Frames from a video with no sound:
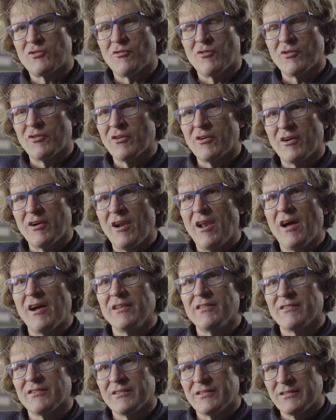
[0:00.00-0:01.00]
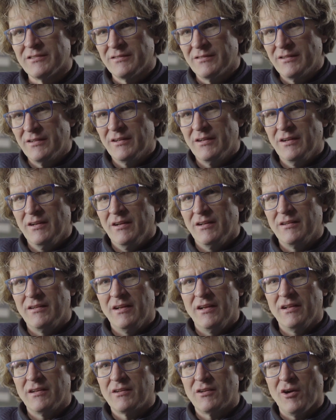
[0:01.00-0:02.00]
stronger, lighter
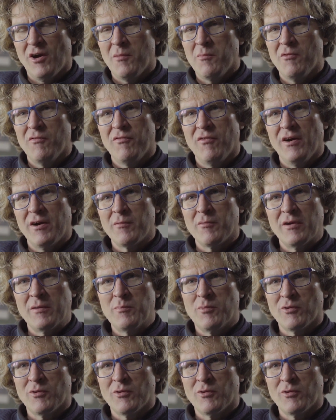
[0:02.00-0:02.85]
than carbon fiber